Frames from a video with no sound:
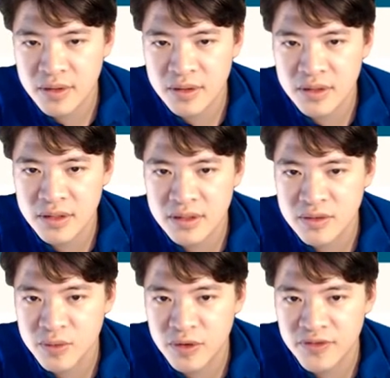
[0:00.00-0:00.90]
it's
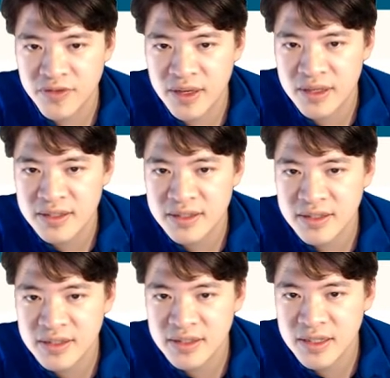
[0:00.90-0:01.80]
with a
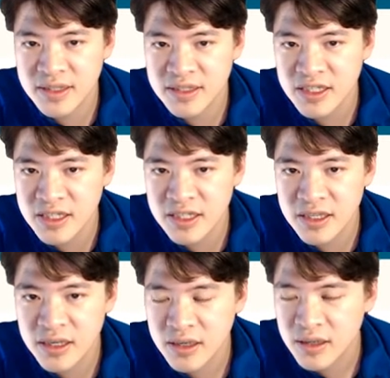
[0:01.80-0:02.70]

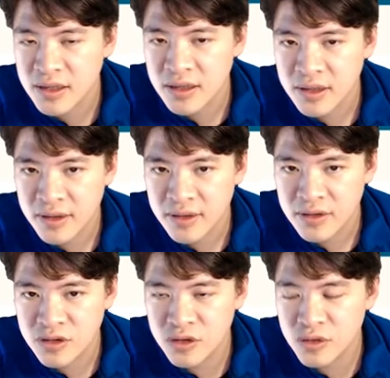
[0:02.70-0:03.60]

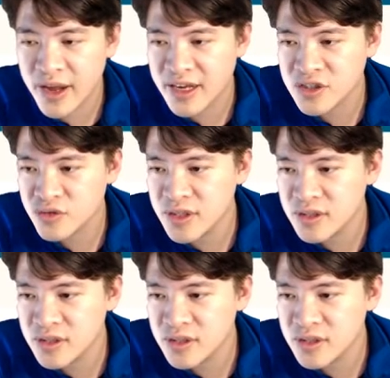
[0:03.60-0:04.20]
62 hash rate.